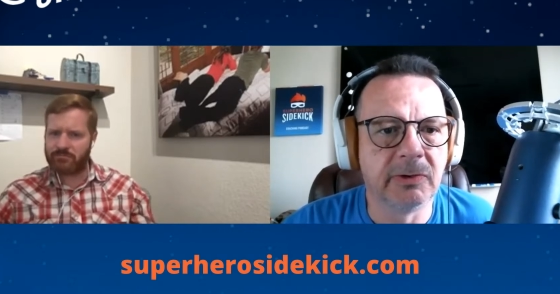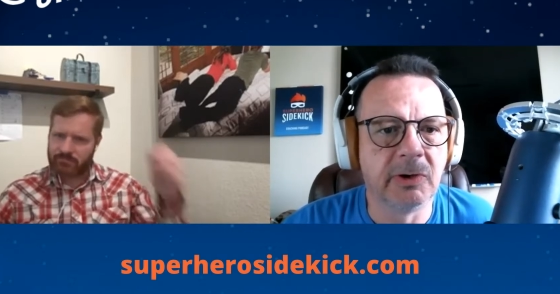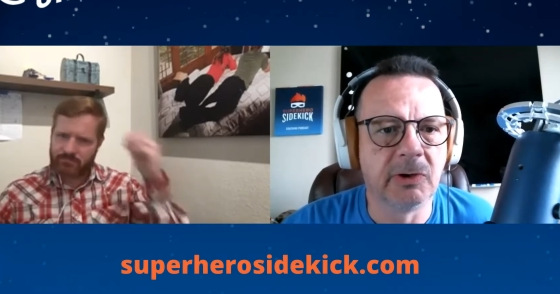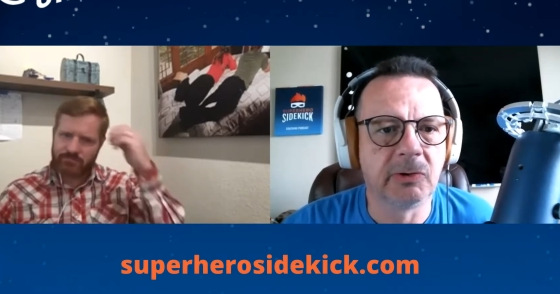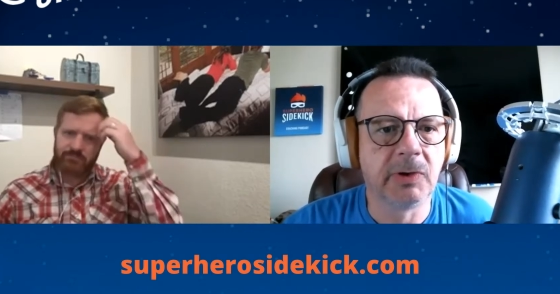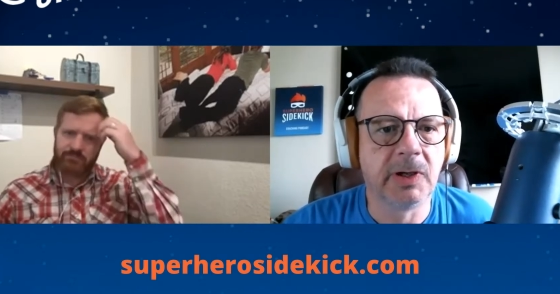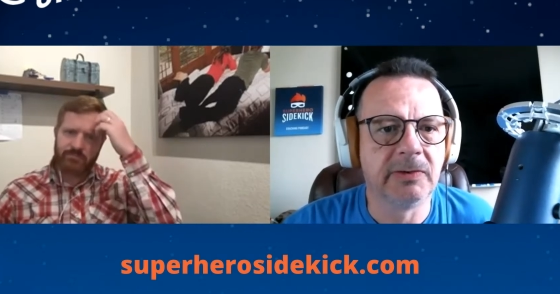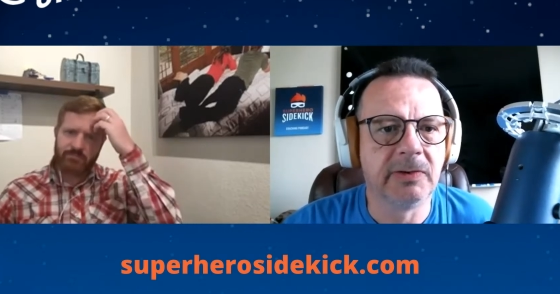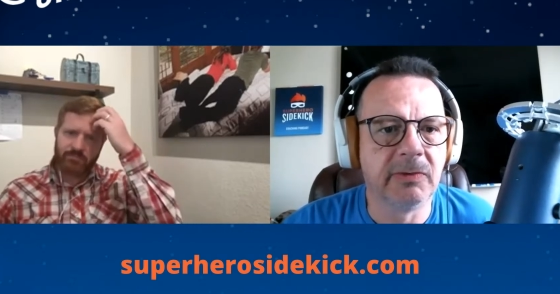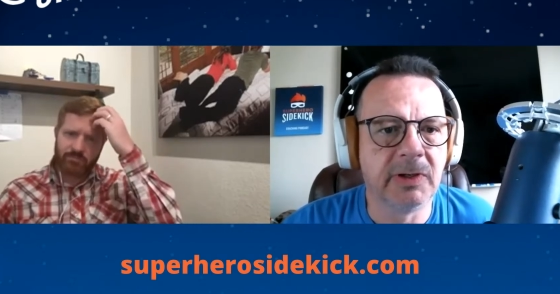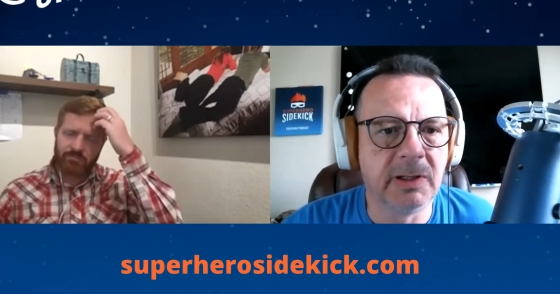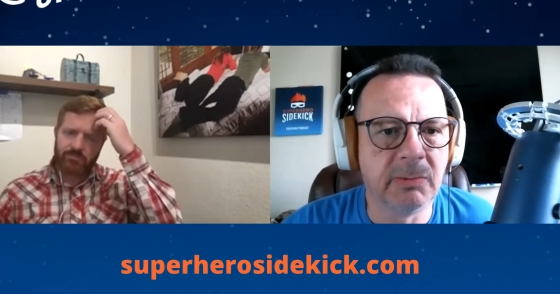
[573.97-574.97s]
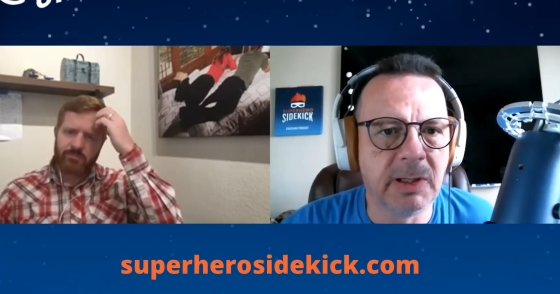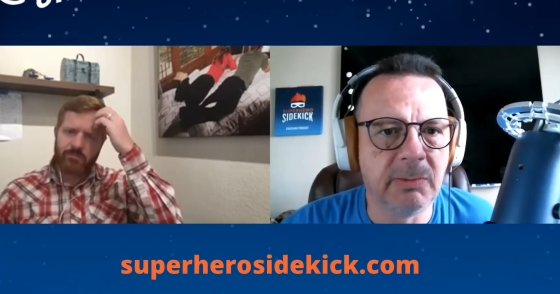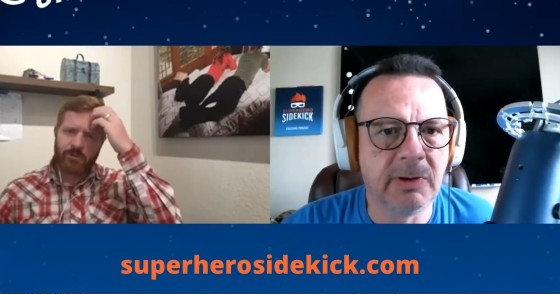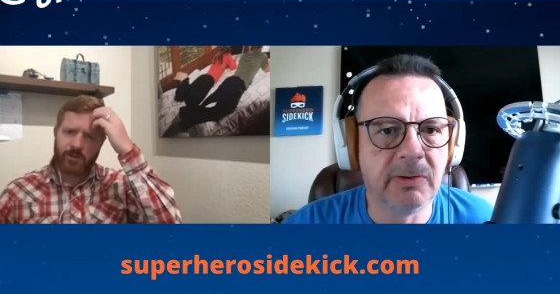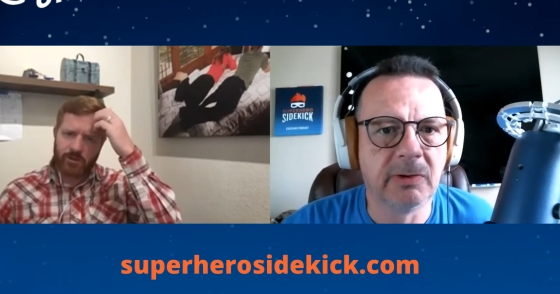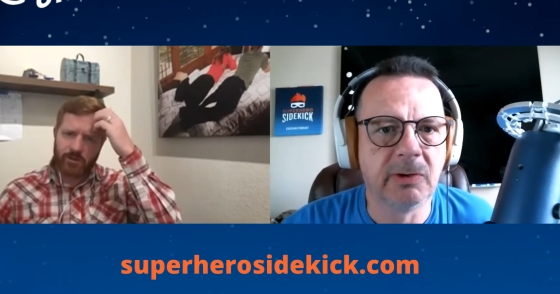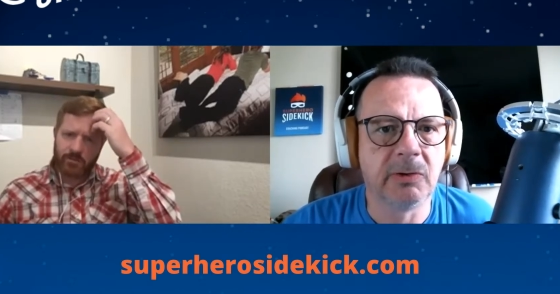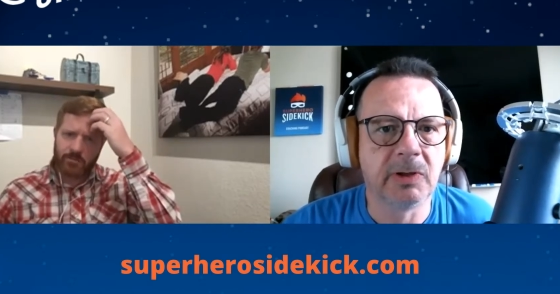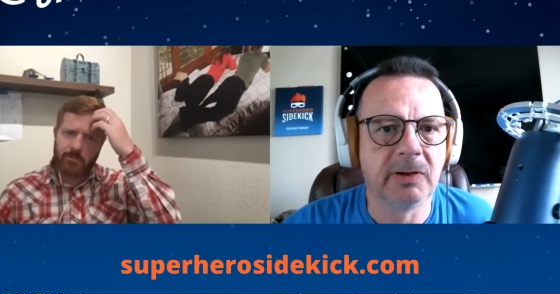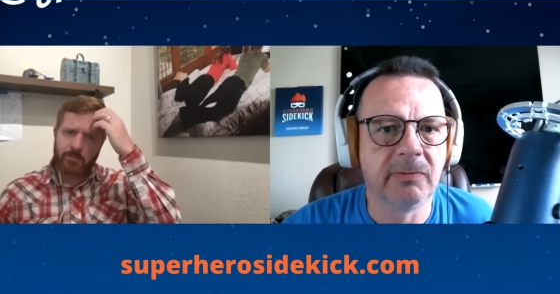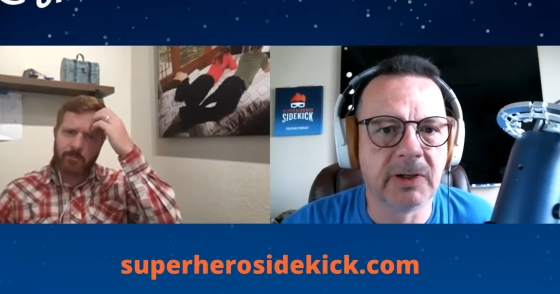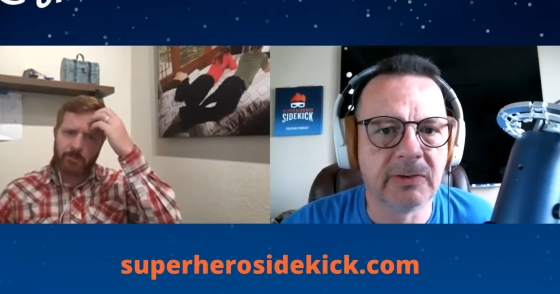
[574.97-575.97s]
Speaker 1: their own creativity and maybe their own
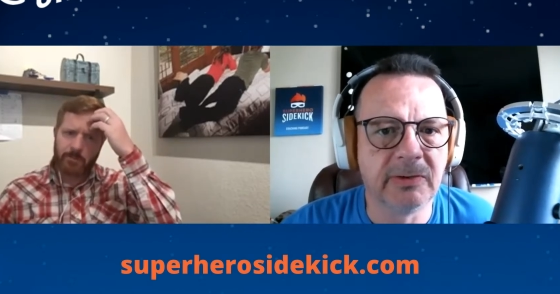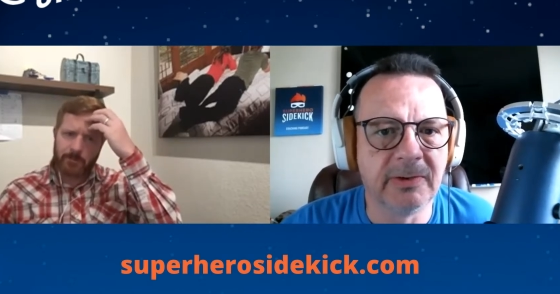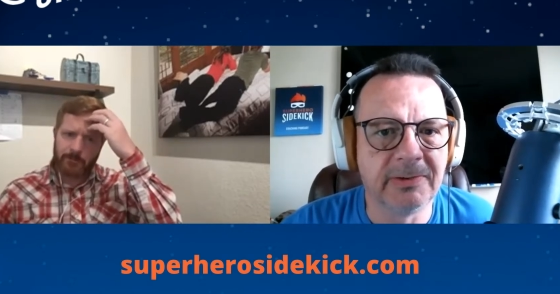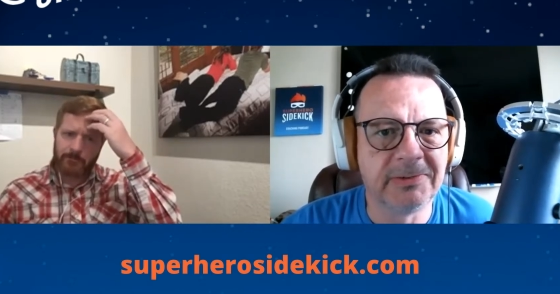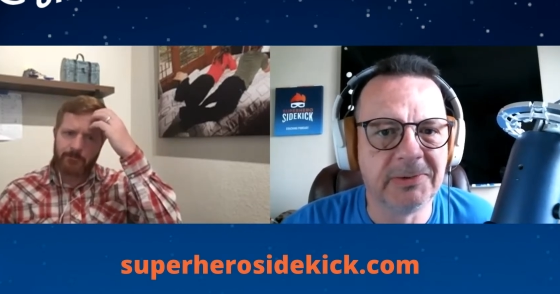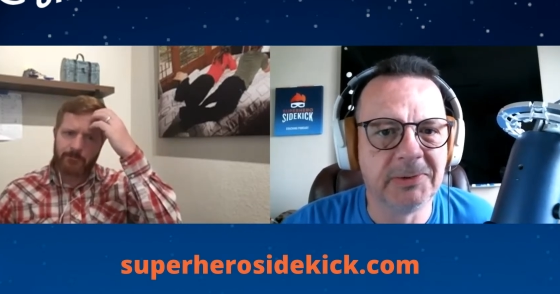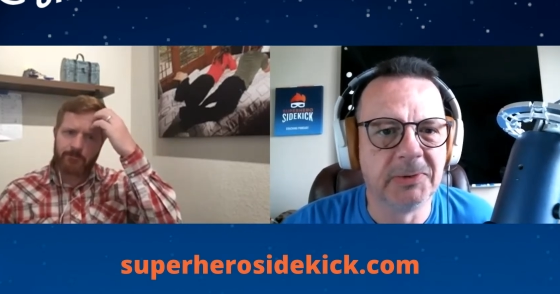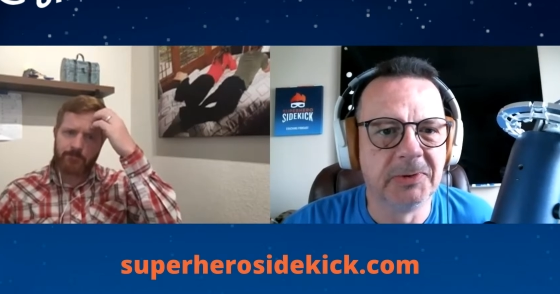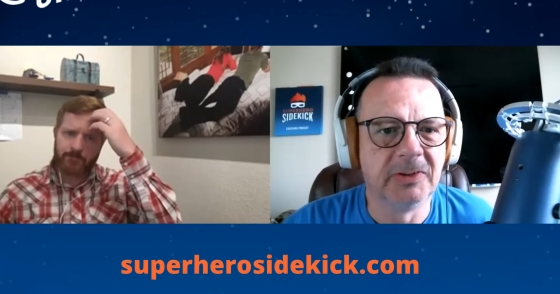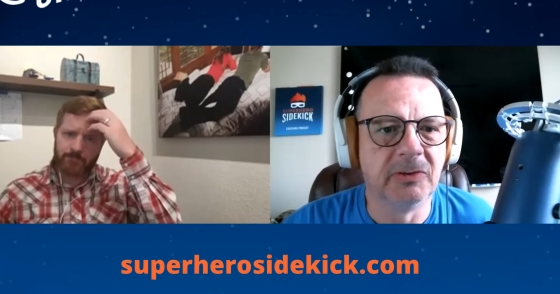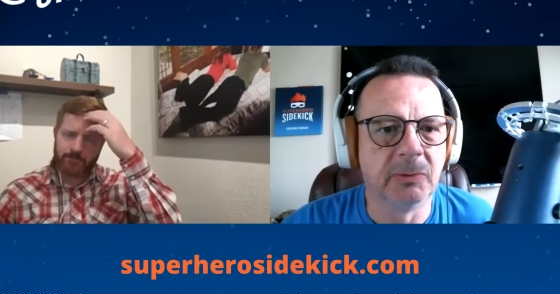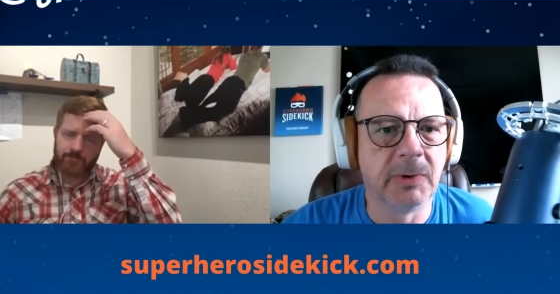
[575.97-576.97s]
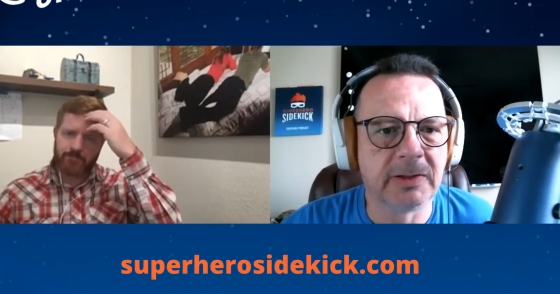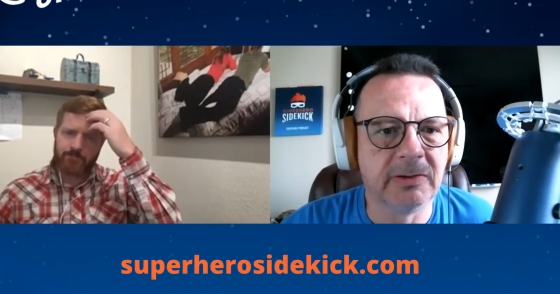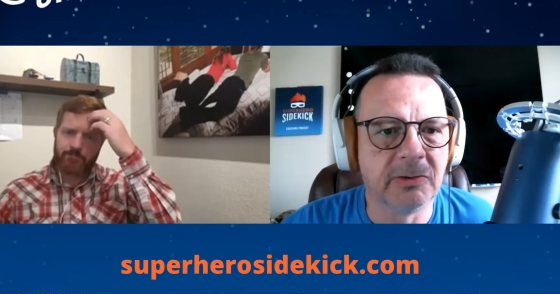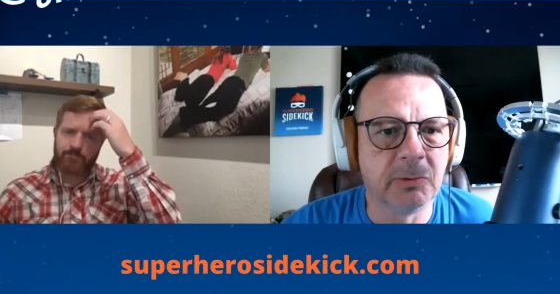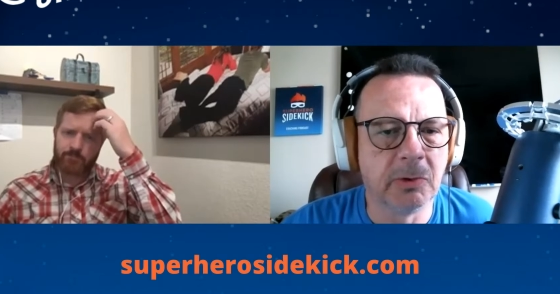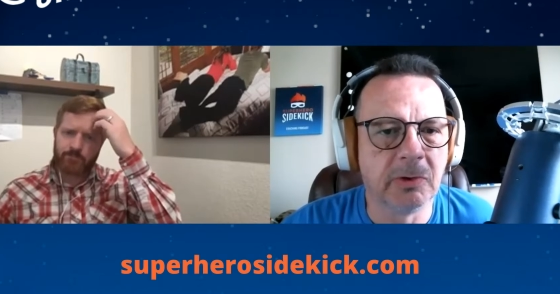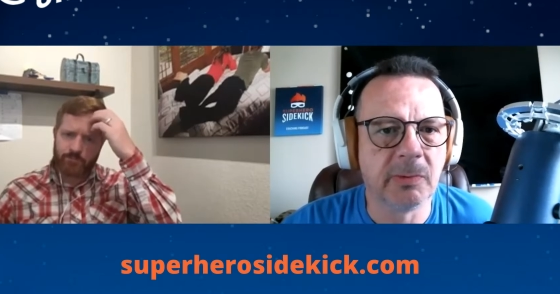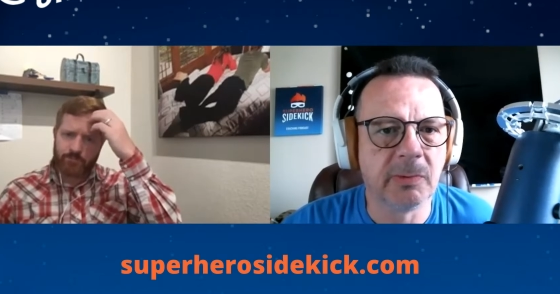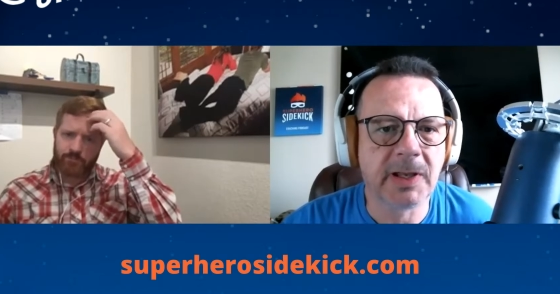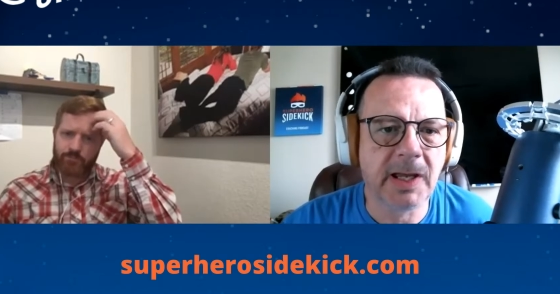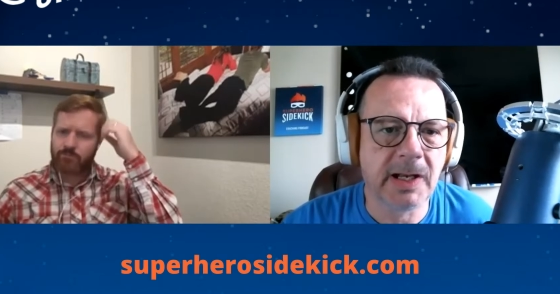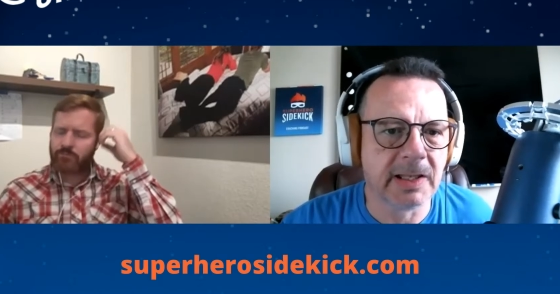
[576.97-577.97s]
convictions to direct it towards
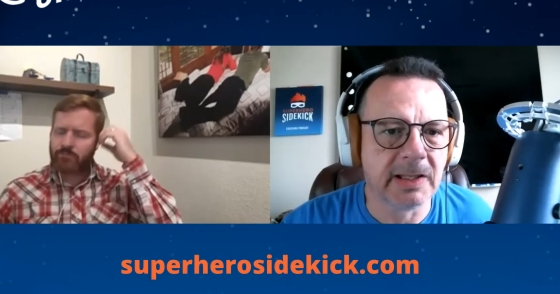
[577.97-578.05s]
something kind of